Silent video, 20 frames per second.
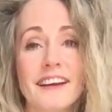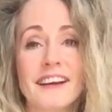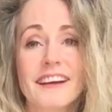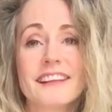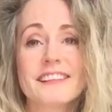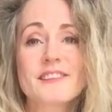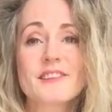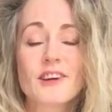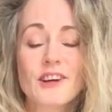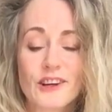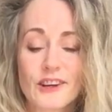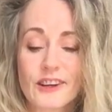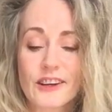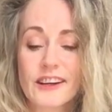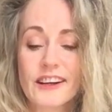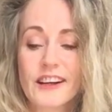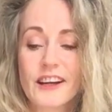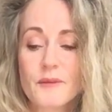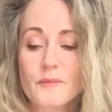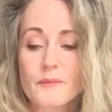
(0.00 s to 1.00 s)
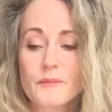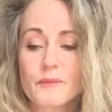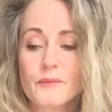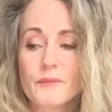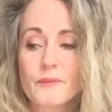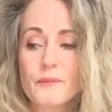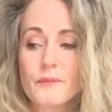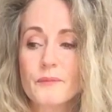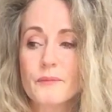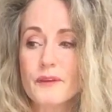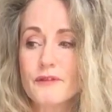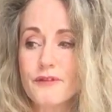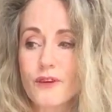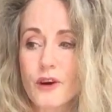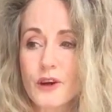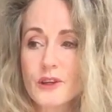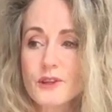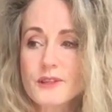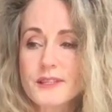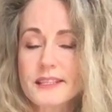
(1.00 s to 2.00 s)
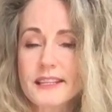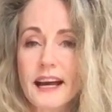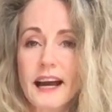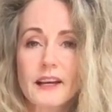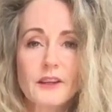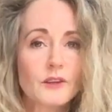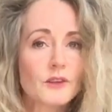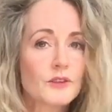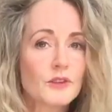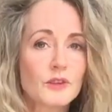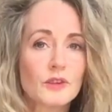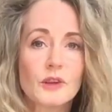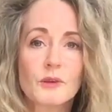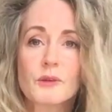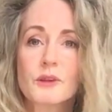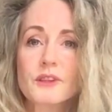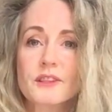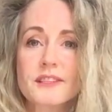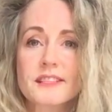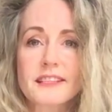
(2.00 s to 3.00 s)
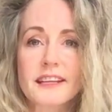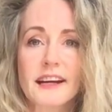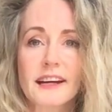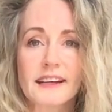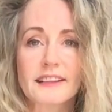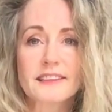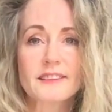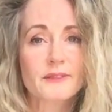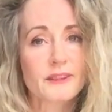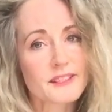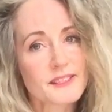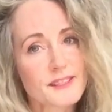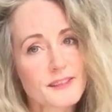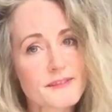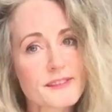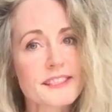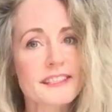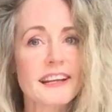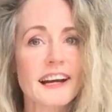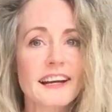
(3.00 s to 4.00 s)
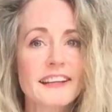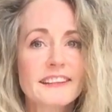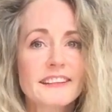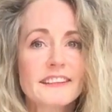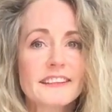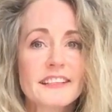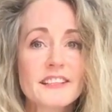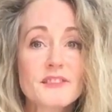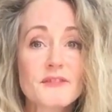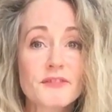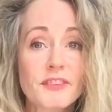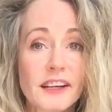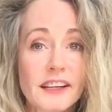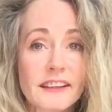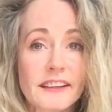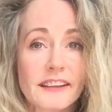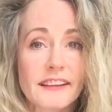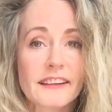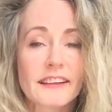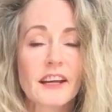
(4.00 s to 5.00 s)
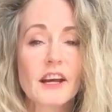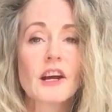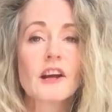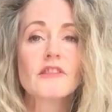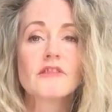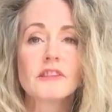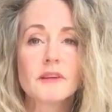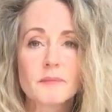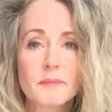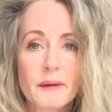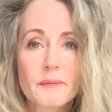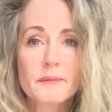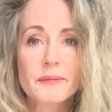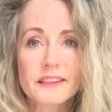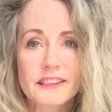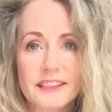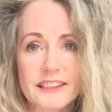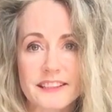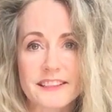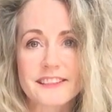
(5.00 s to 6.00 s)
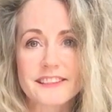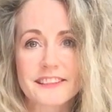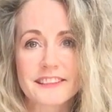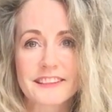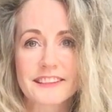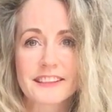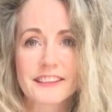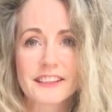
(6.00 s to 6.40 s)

Yeah. So before you start, you do not want to start. Once you've started, it's fun. Remember this.